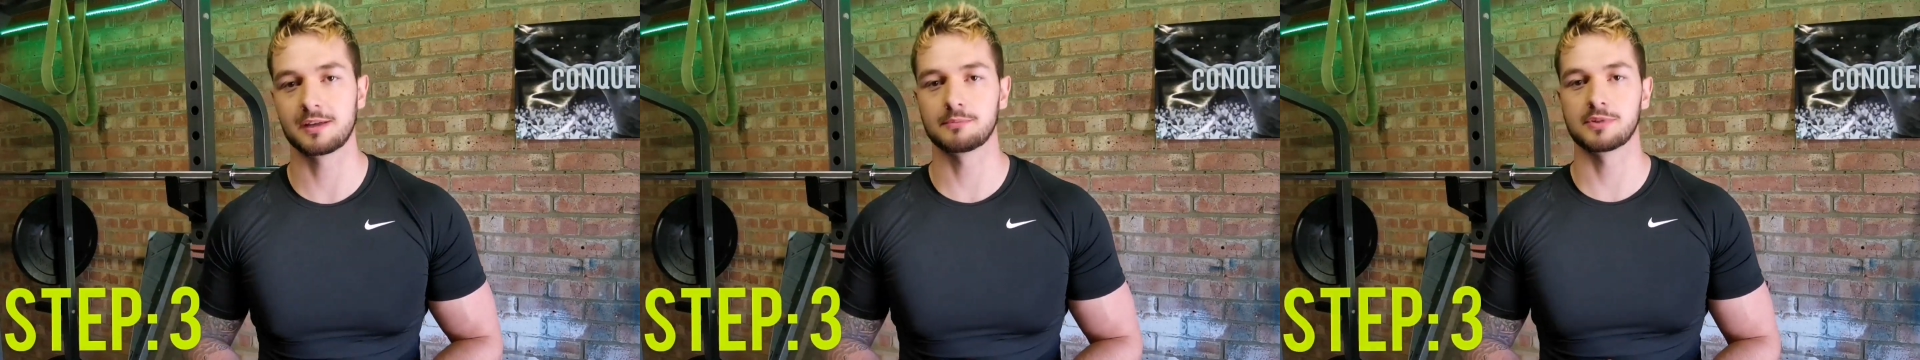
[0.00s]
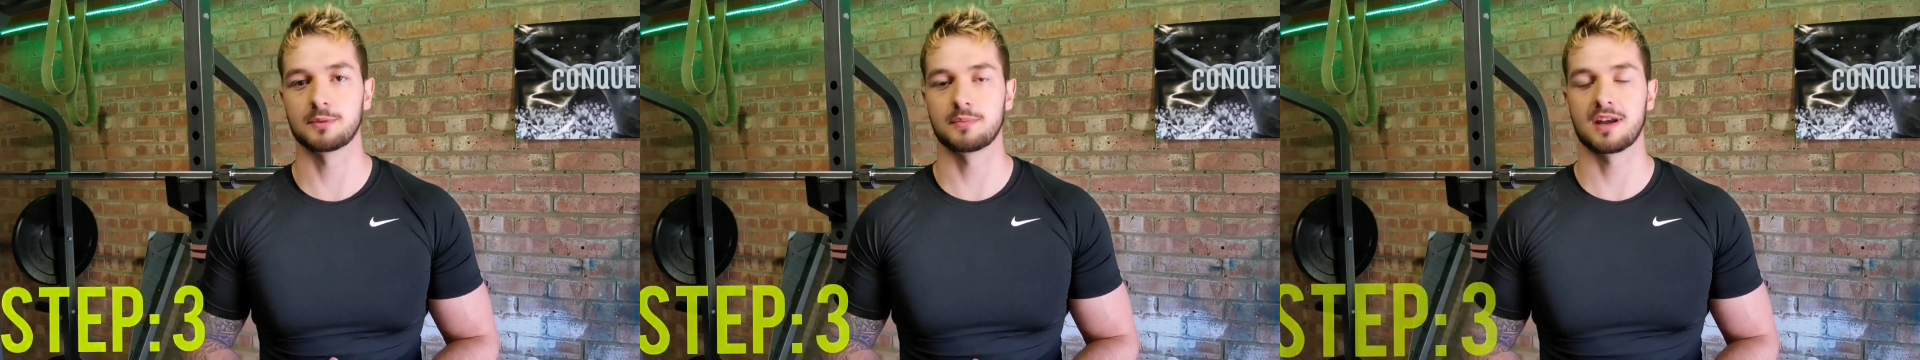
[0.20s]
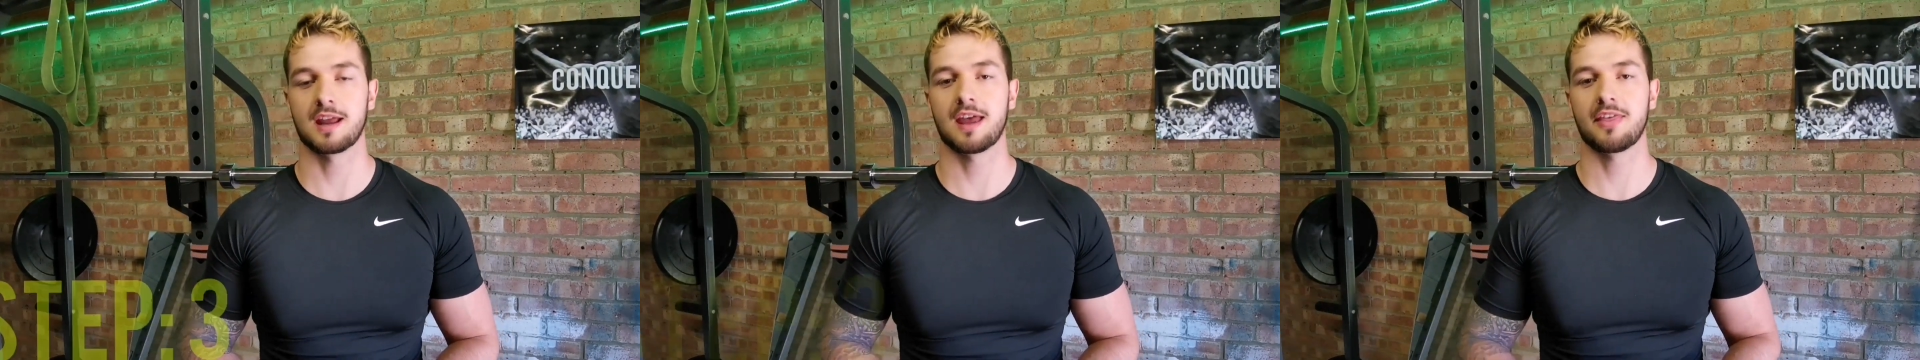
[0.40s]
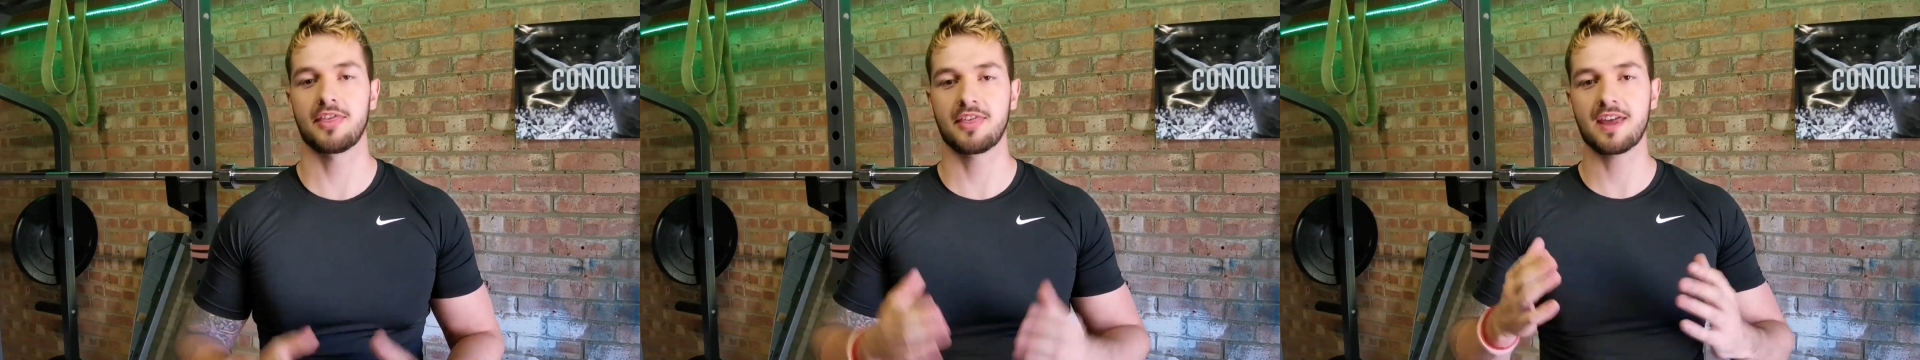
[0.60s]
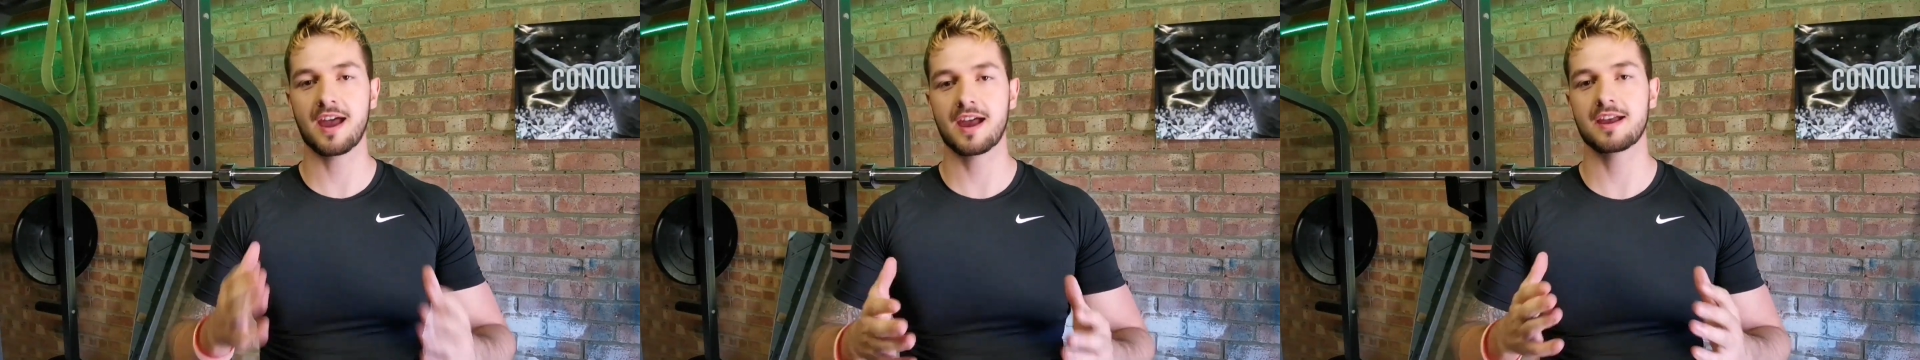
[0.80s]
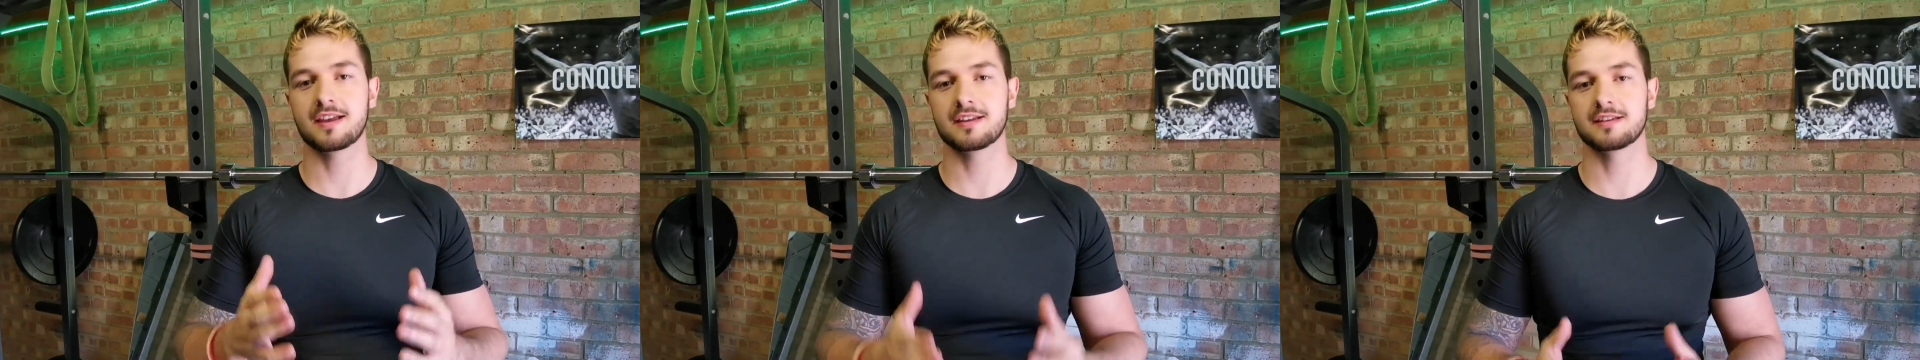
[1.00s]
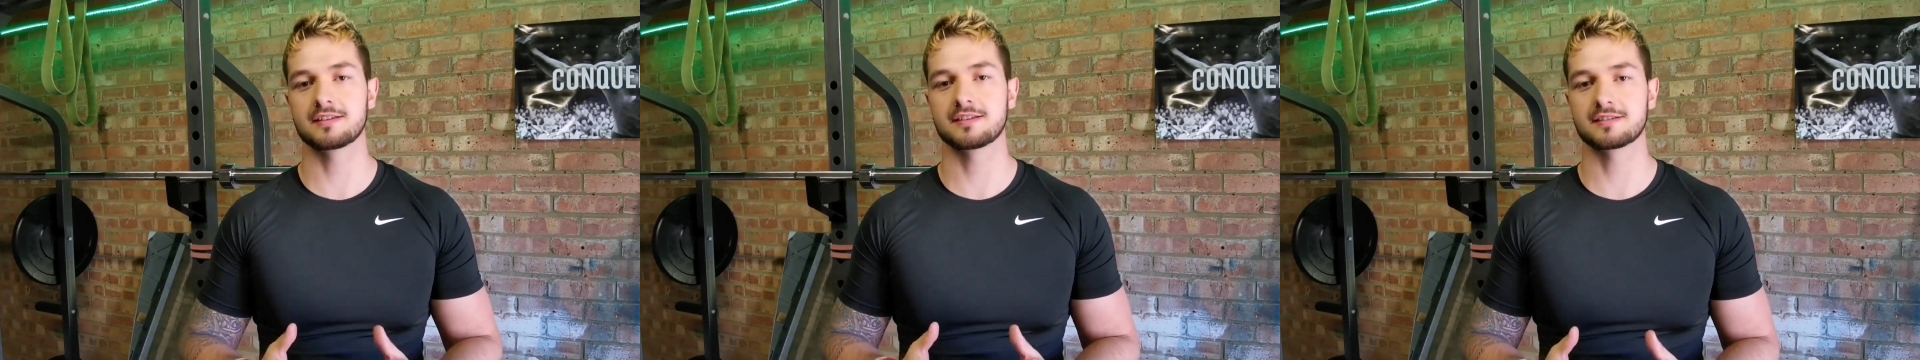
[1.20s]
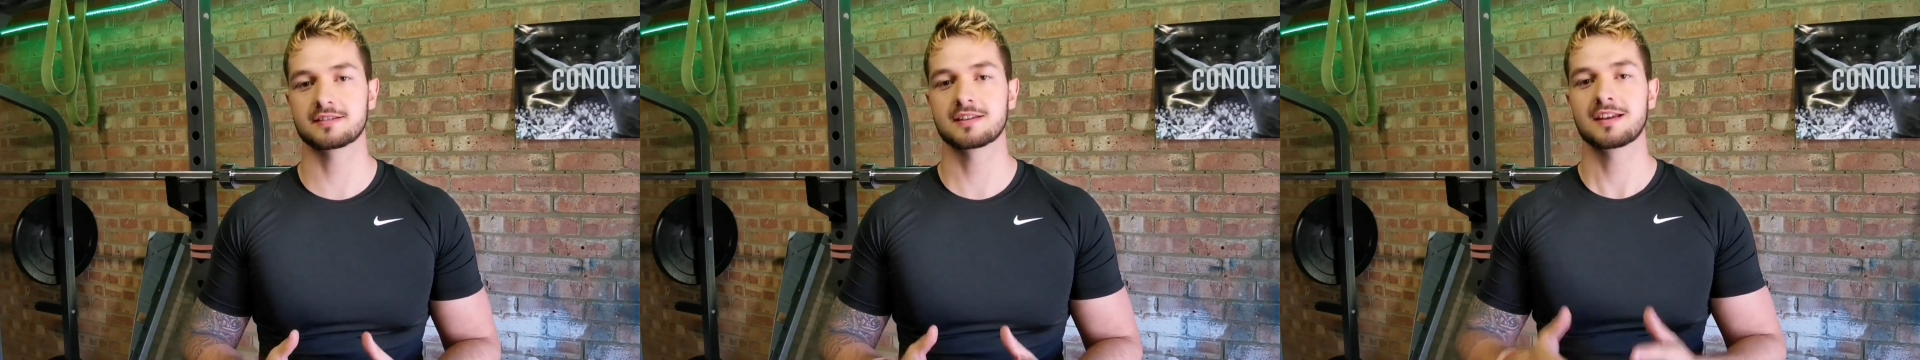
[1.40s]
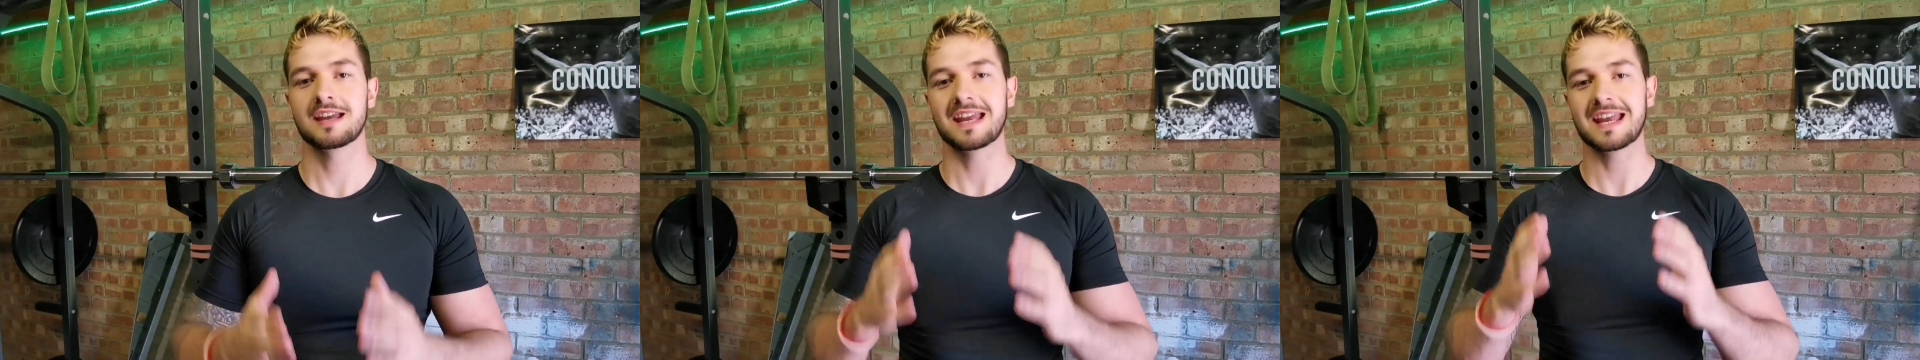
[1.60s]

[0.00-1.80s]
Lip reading: implement, and that is